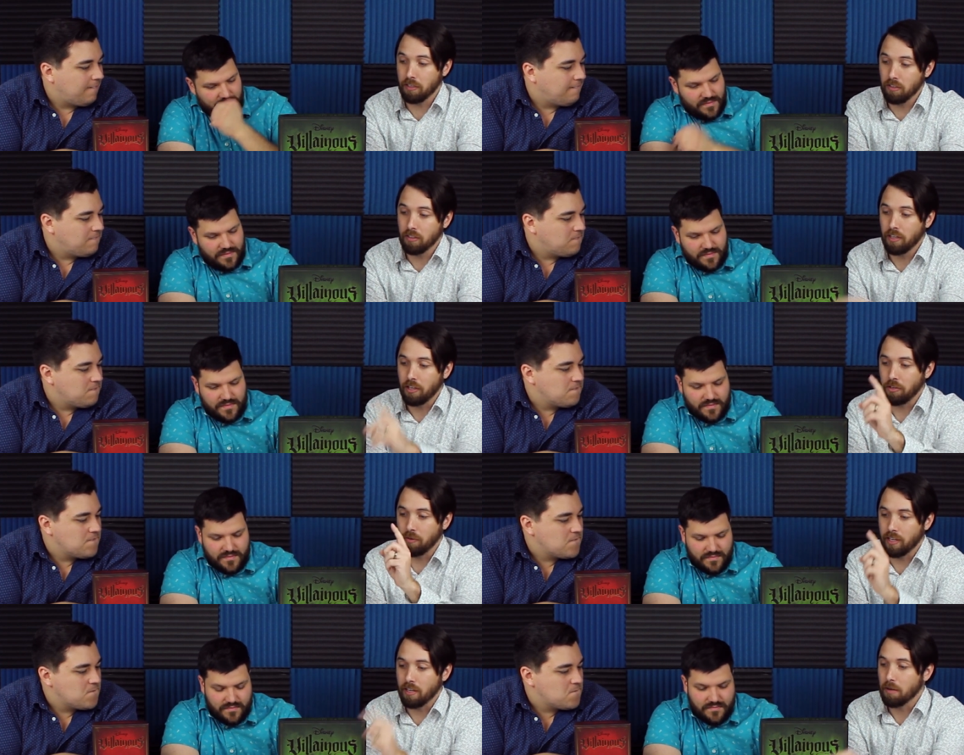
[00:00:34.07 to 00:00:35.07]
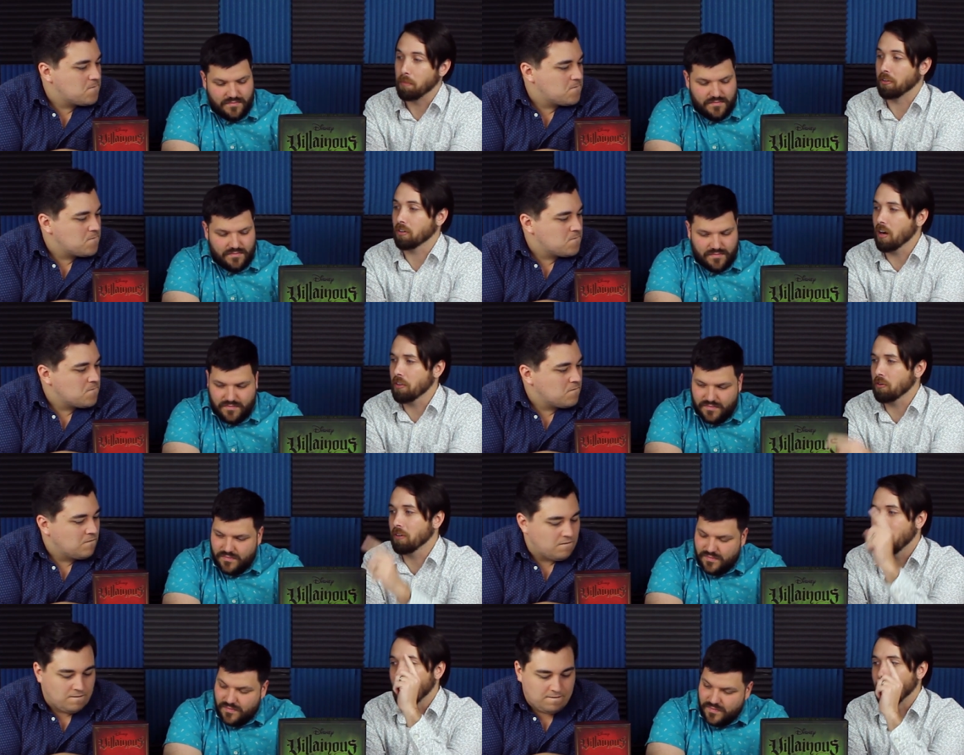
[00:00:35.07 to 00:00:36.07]
Speaker 1: Vil, you get Mother
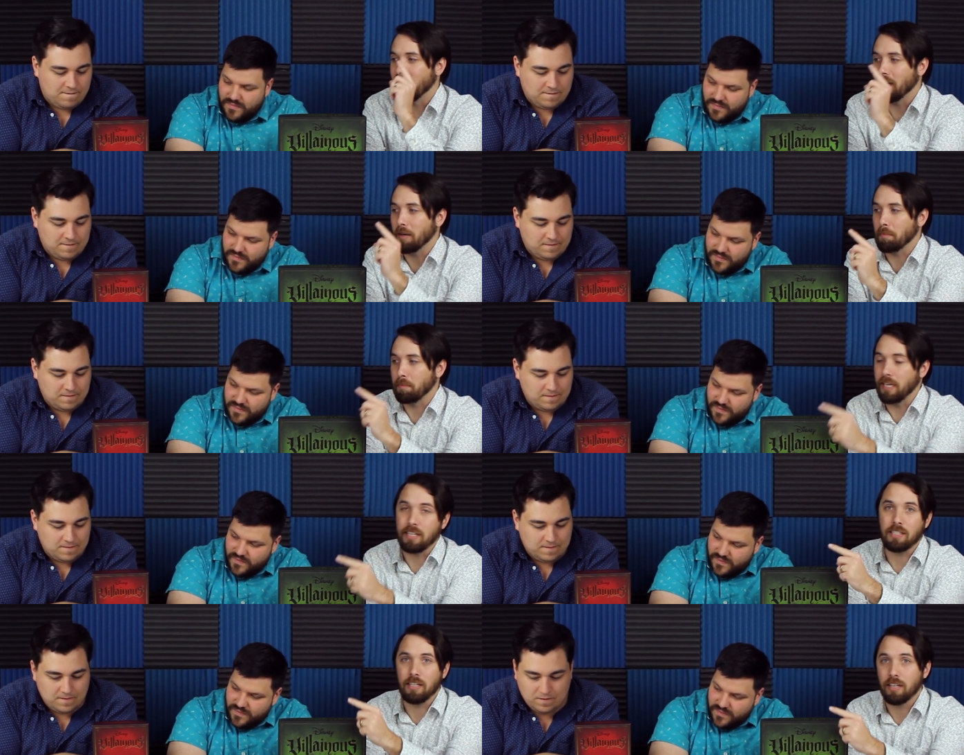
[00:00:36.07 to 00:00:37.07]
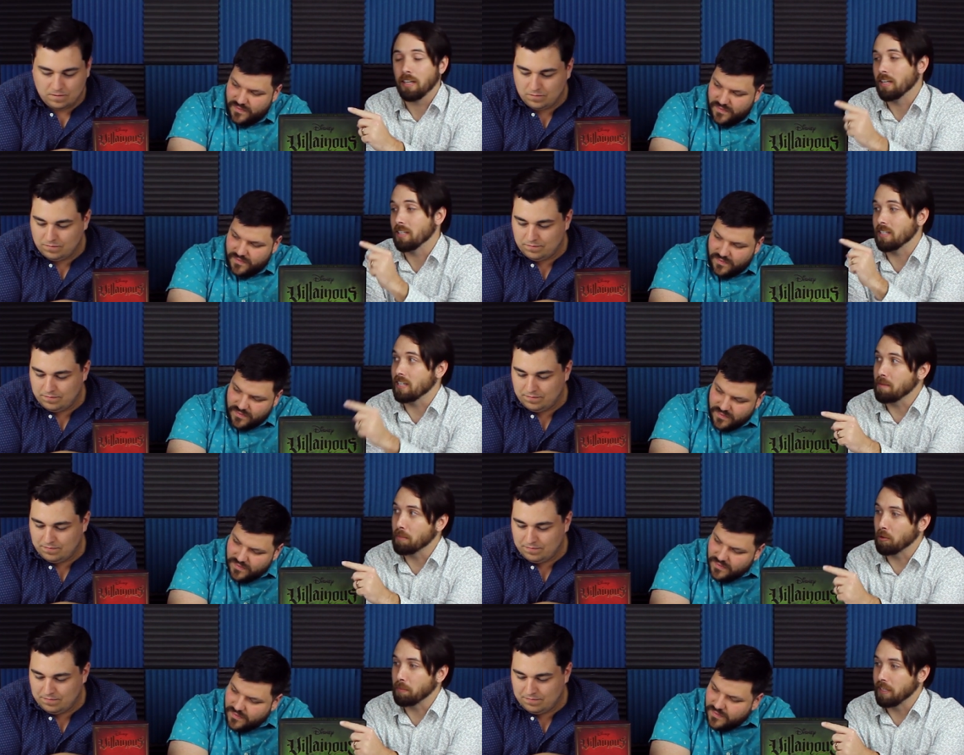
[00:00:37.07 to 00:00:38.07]
Gothel, and you get Pete.
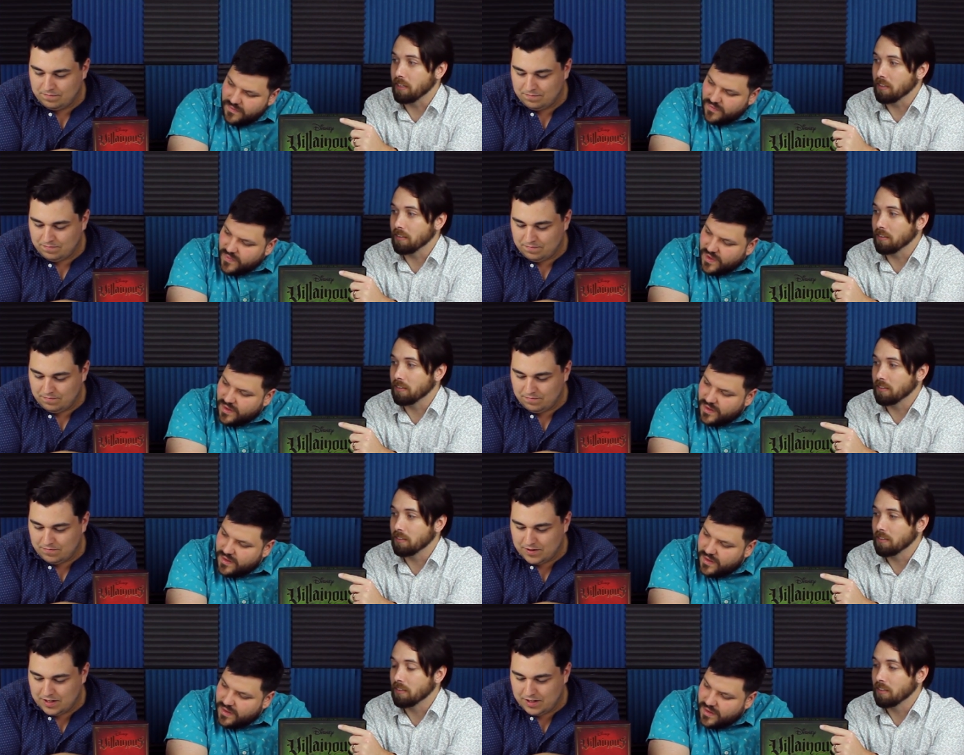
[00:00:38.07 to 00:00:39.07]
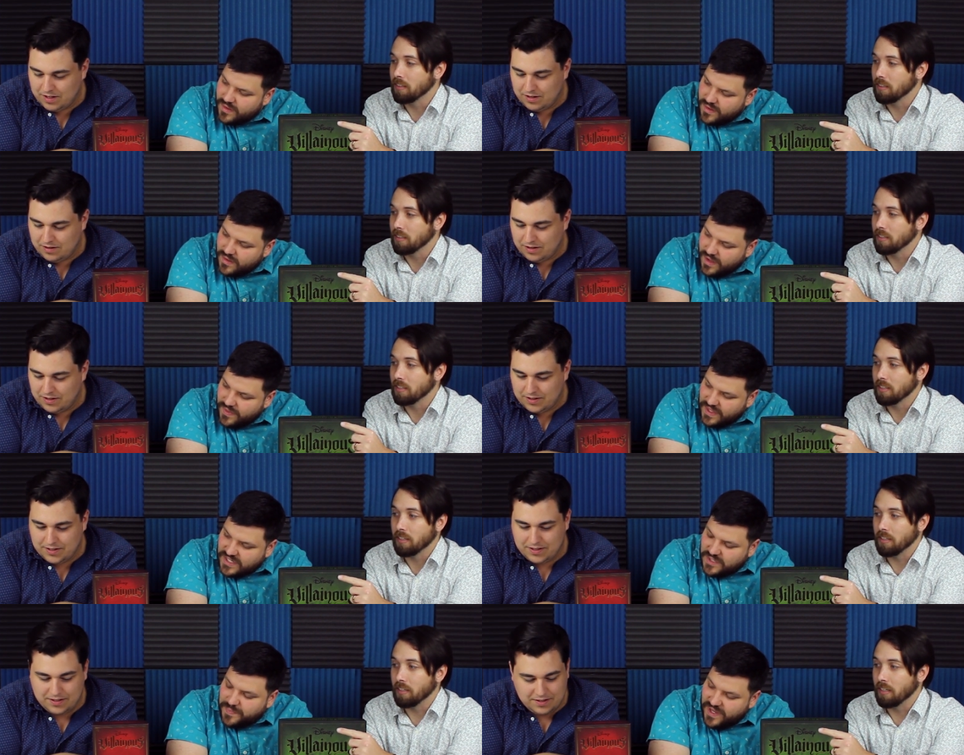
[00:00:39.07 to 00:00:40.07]
Steamboat Pete. I think
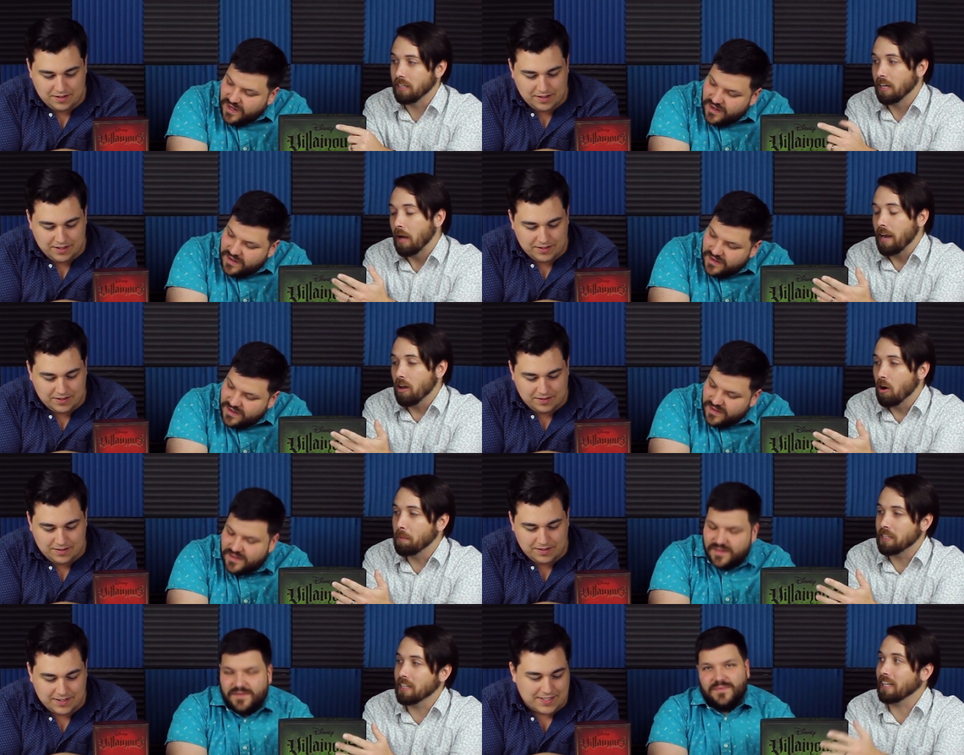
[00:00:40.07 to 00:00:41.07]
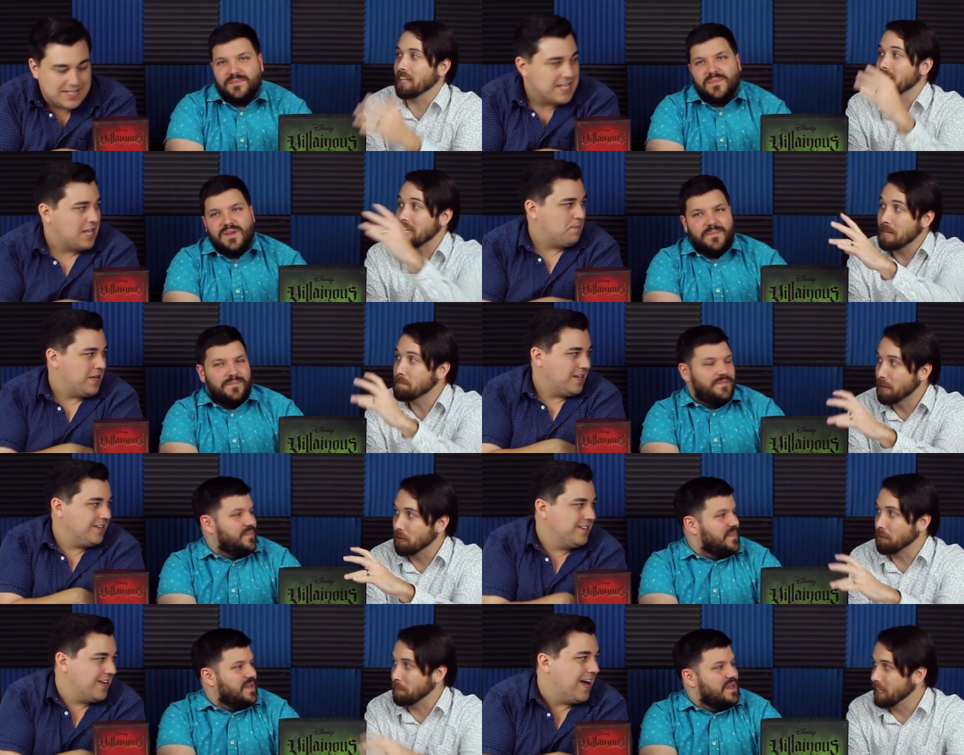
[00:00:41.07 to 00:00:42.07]
it's just
Speaker 2: Pete. It's I know, but it's like the
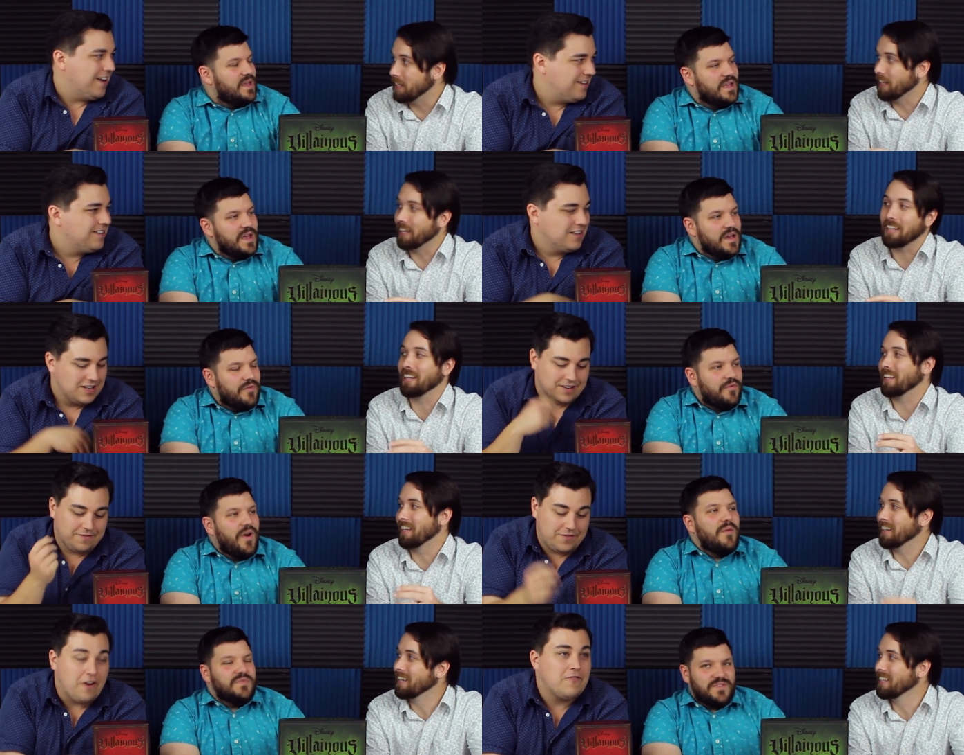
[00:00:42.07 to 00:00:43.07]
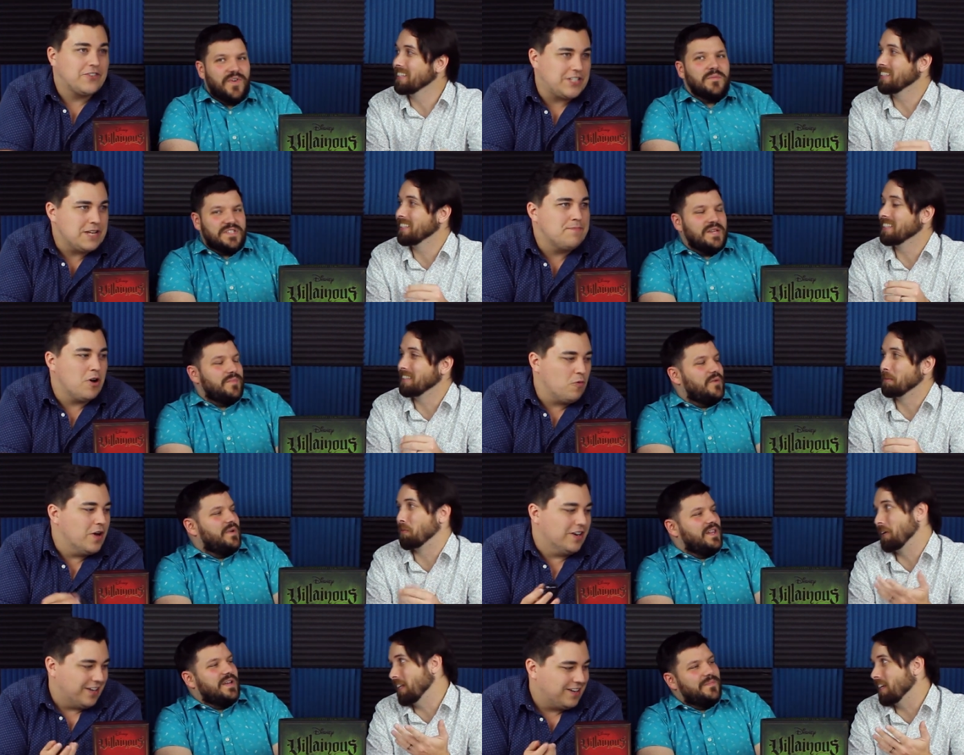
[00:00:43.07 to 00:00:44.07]
Steamboat Pete. Yeah. like from, from, from Steamboat, Steamboat
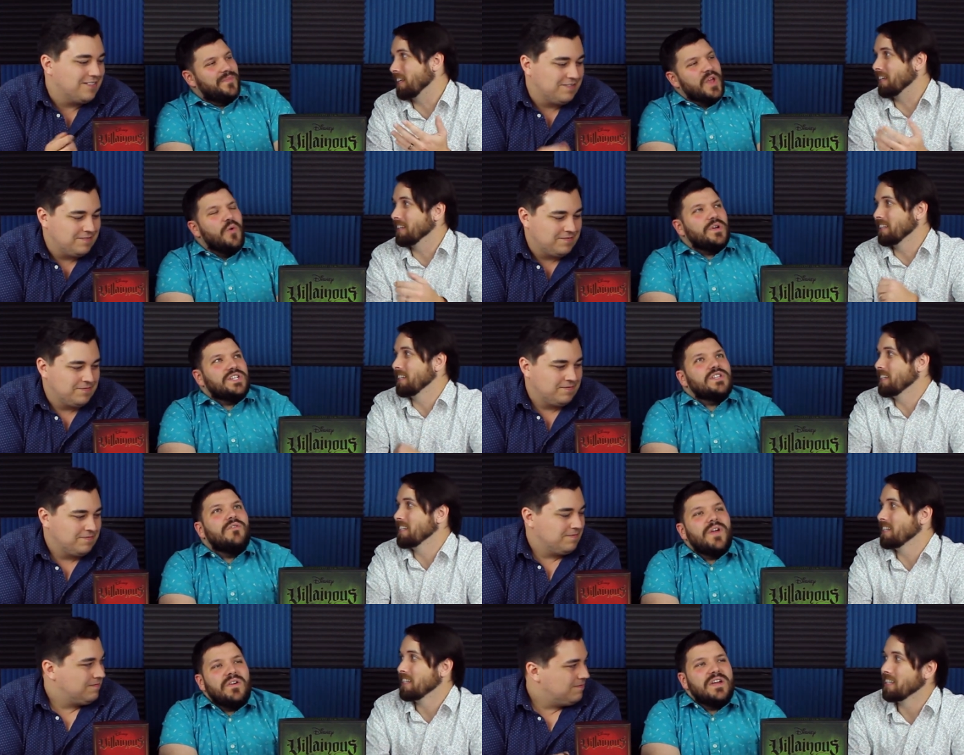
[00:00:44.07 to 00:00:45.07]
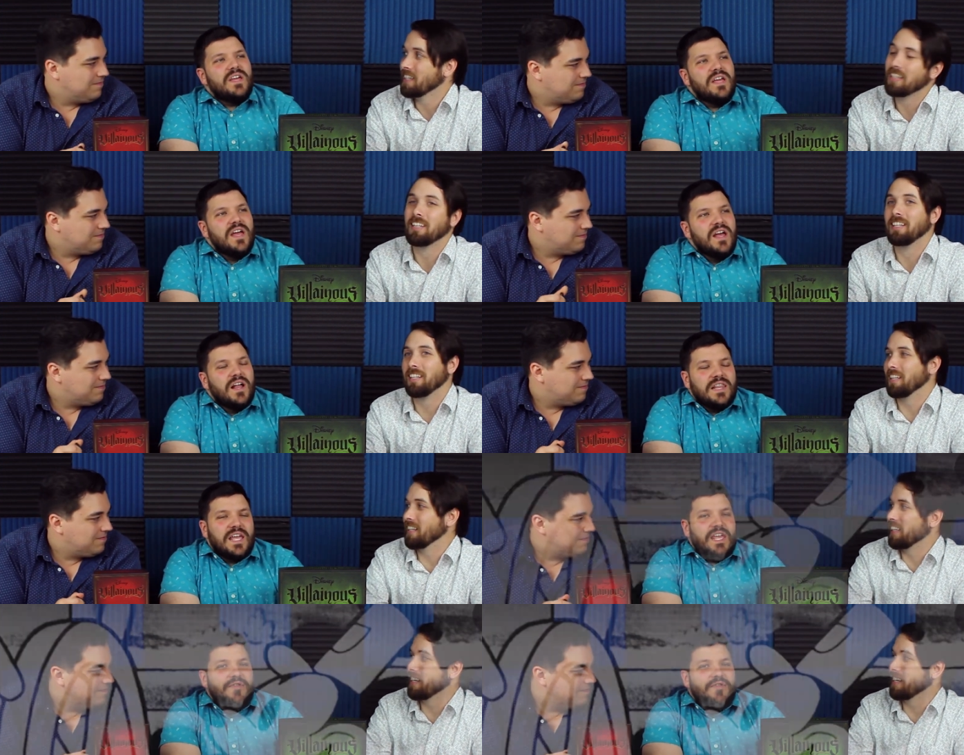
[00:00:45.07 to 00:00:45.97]
Willie. Willie. Which is a very like